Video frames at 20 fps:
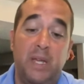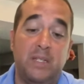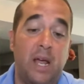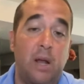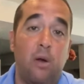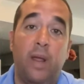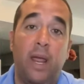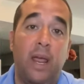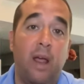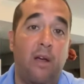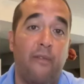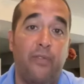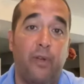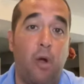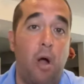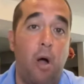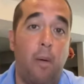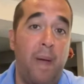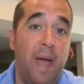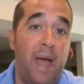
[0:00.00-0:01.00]
I don't care if they're
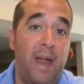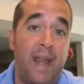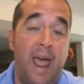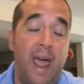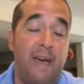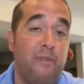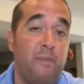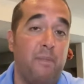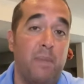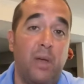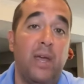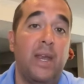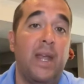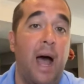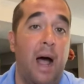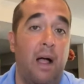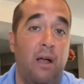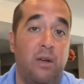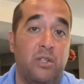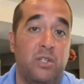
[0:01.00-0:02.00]
all betting
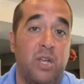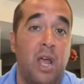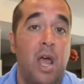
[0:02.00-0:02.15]
$500,000